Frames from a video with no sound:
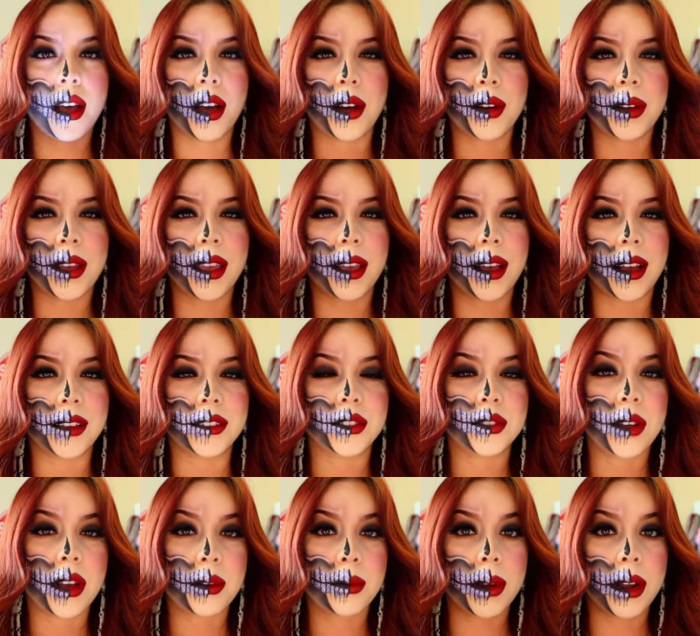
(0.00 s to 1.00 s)
Okay guys,
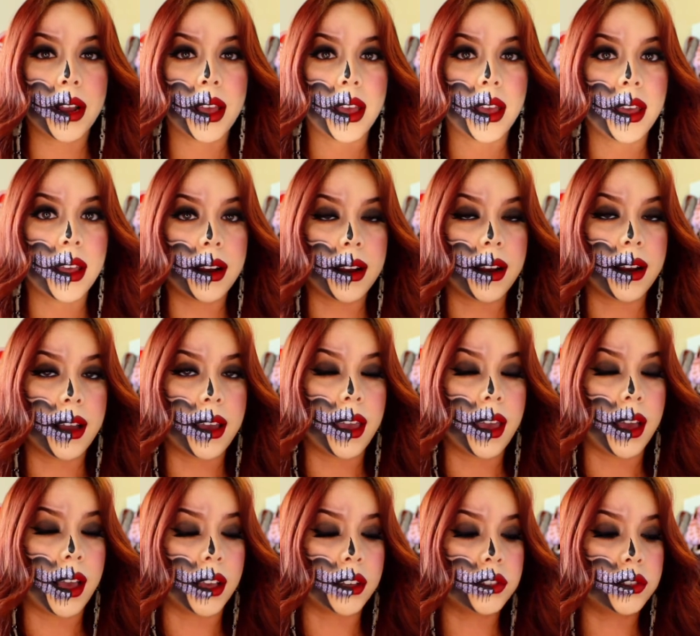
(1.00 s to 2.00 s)
so I went ahead and I
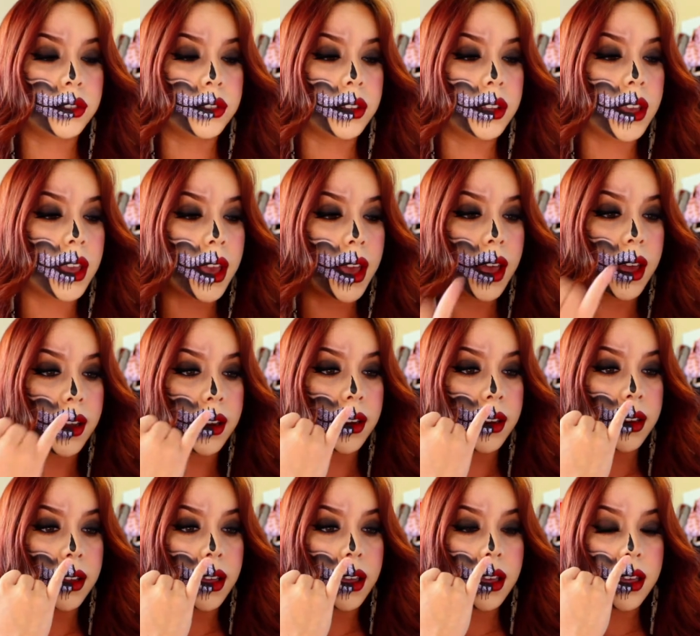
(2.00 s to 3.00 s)
actually
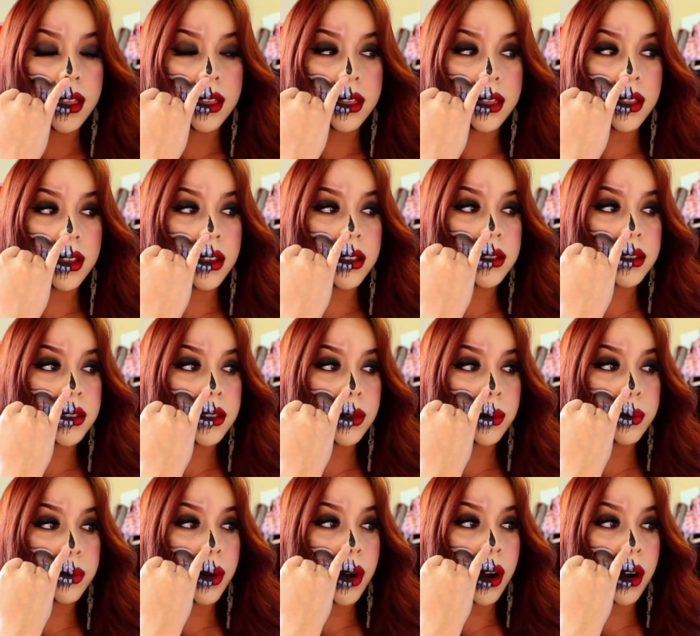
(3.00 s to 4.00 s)
added
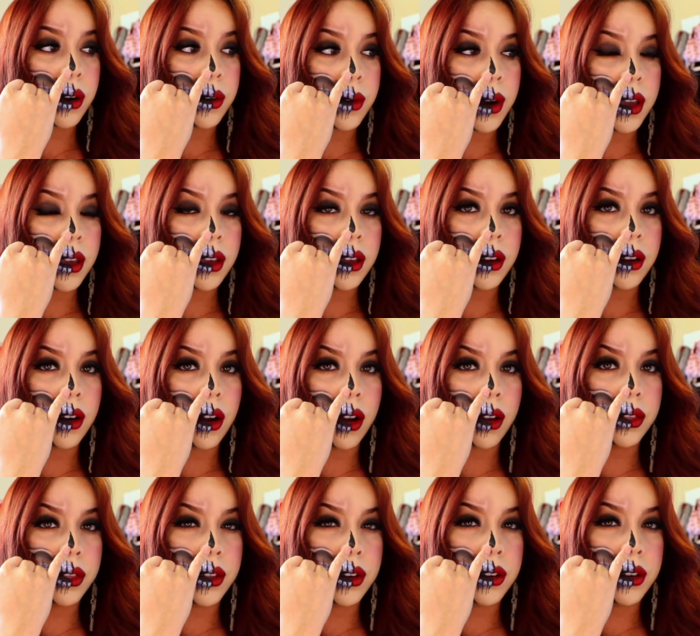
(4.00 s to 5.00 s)
this part right here
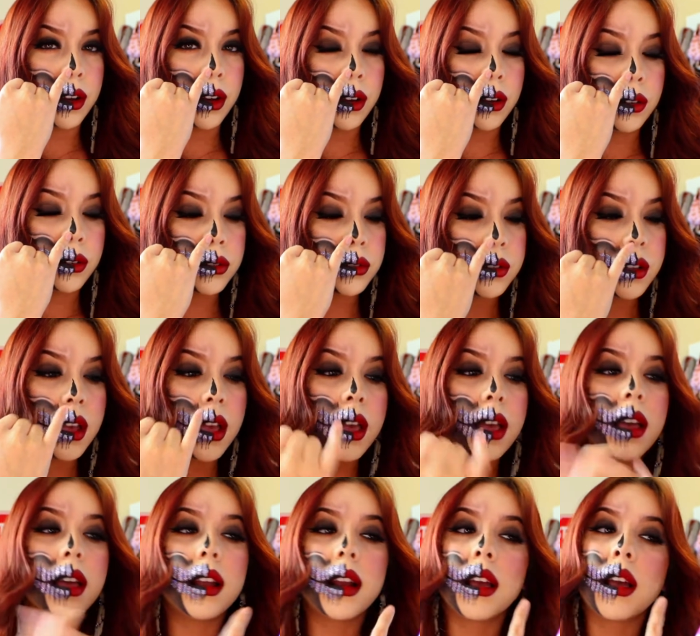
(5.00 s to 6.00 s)
on the nose,
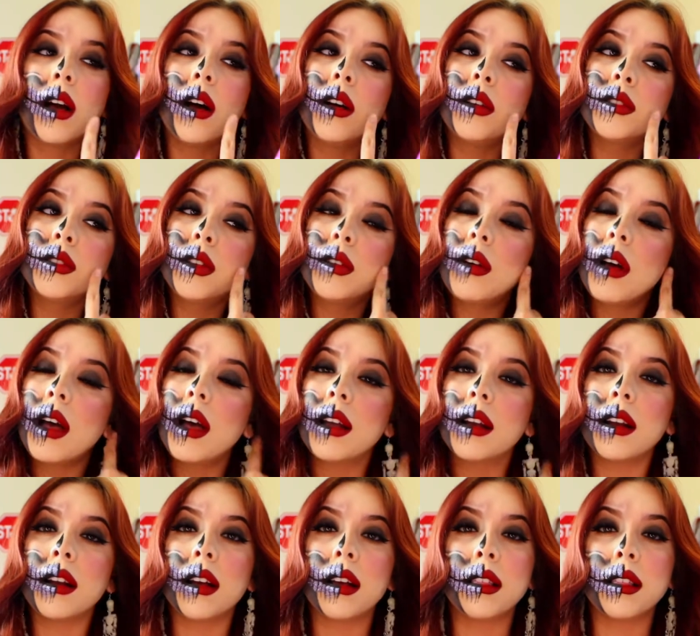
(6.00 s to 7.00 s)
and I also
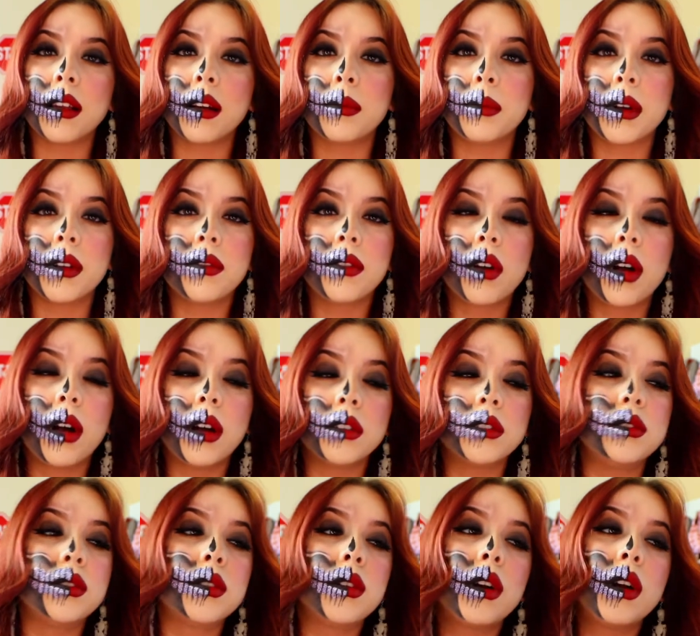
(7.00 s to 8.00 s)
added a little bit of
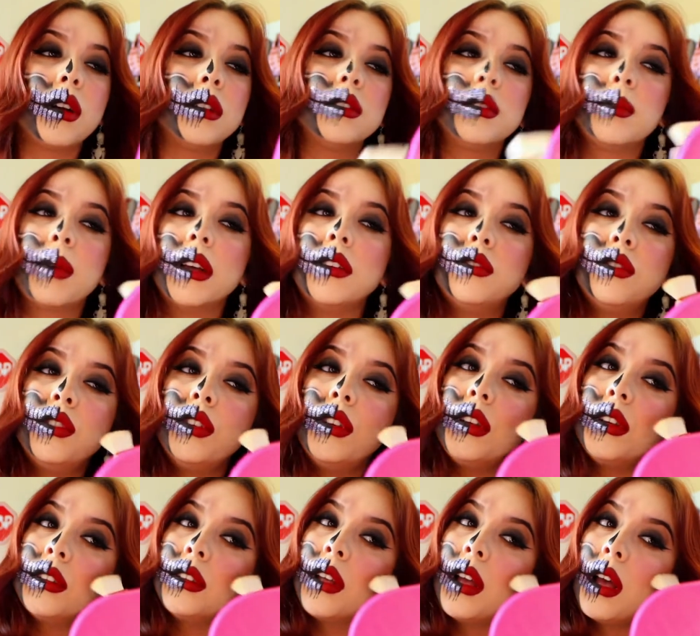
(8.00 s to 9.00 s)
contour onto my
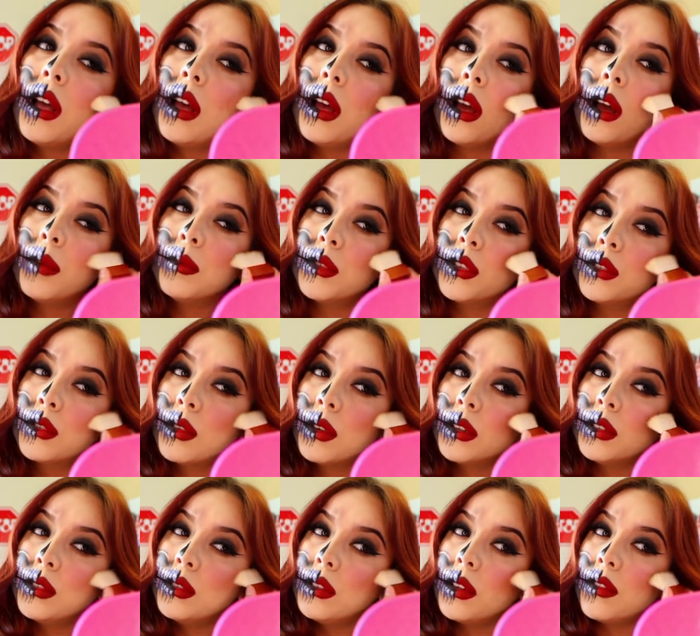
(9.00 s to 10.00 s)
cheeks. I'm just
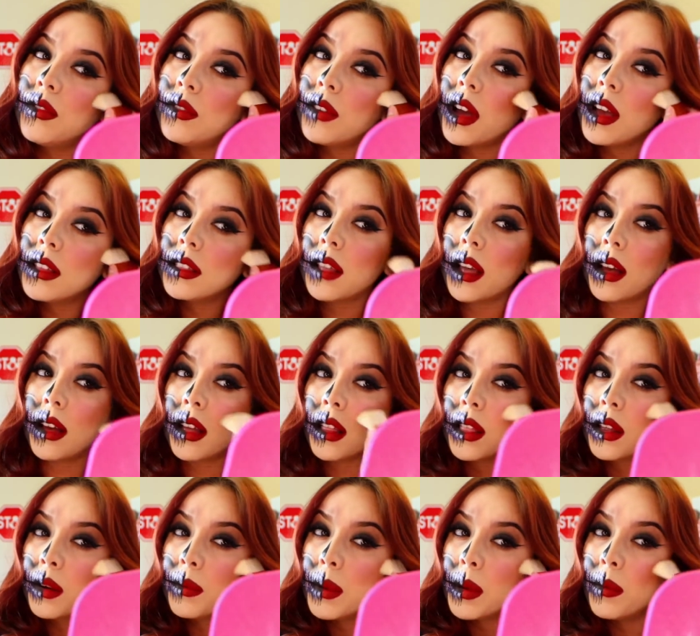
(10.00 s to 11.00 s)
going to define that a
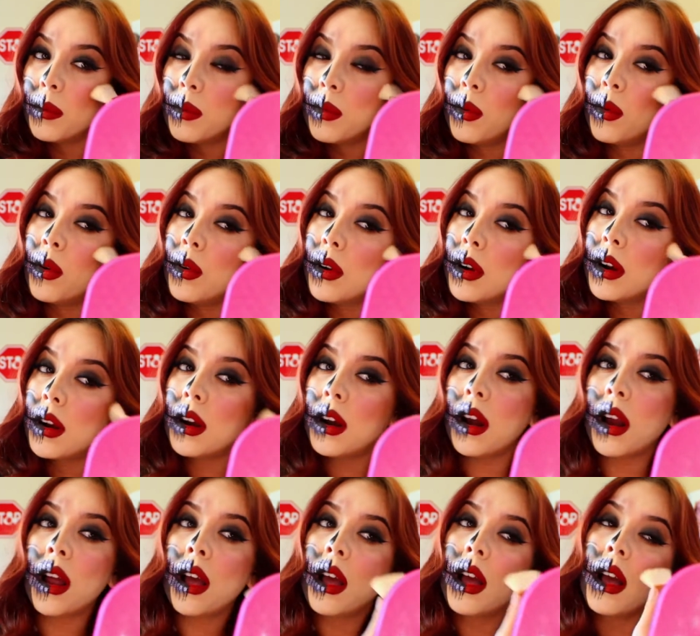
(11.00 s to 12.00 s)
little bit
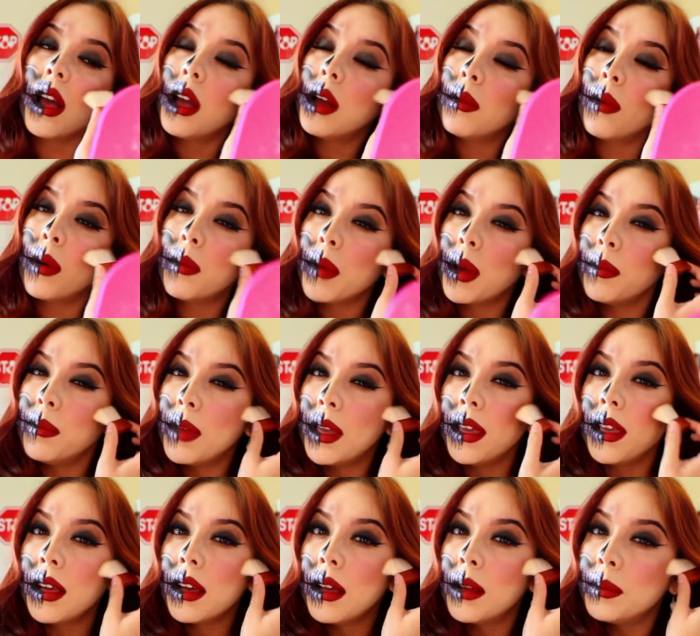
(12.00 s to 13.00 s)
more. I want my
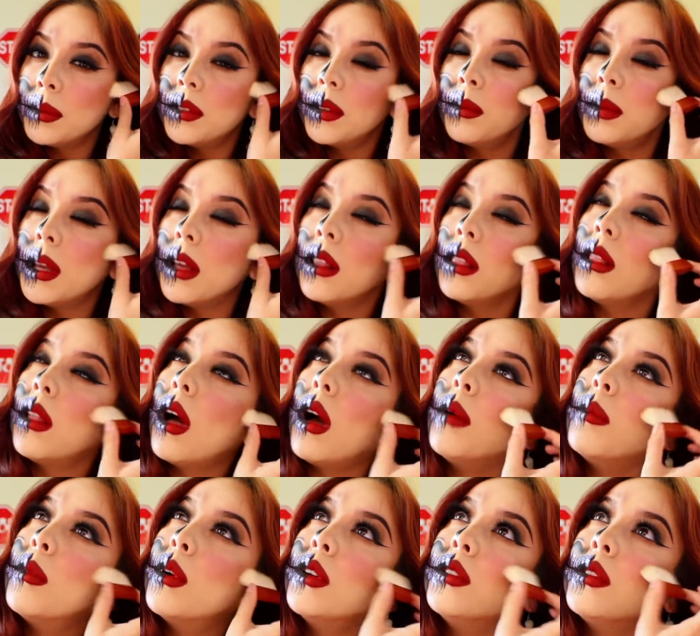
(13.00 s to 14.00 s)
makeup to be a
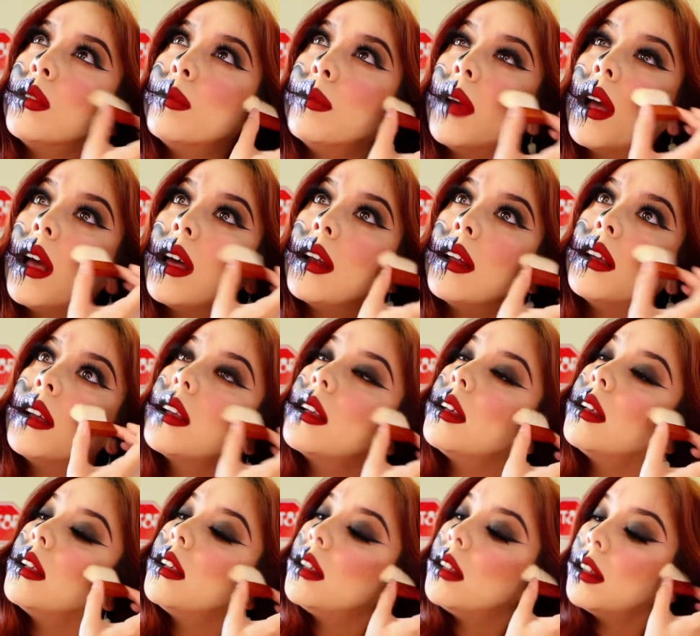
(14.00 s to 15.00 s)
lot more dramatic
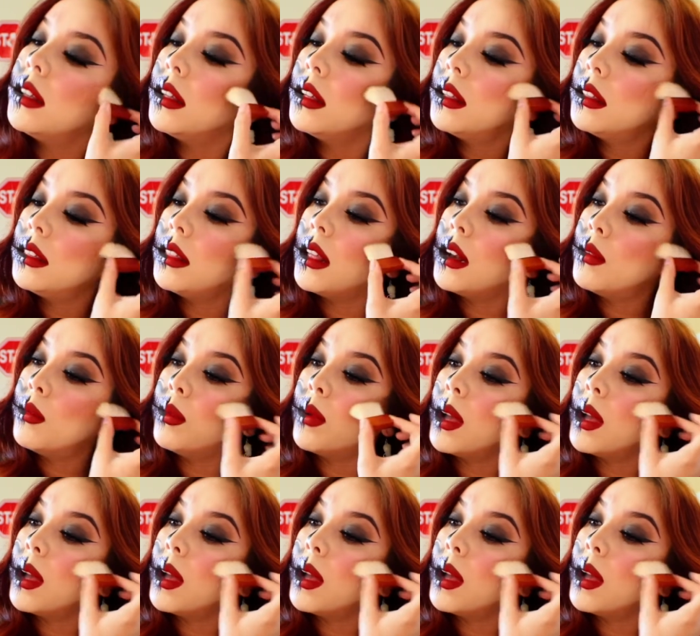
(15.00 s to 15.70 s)
than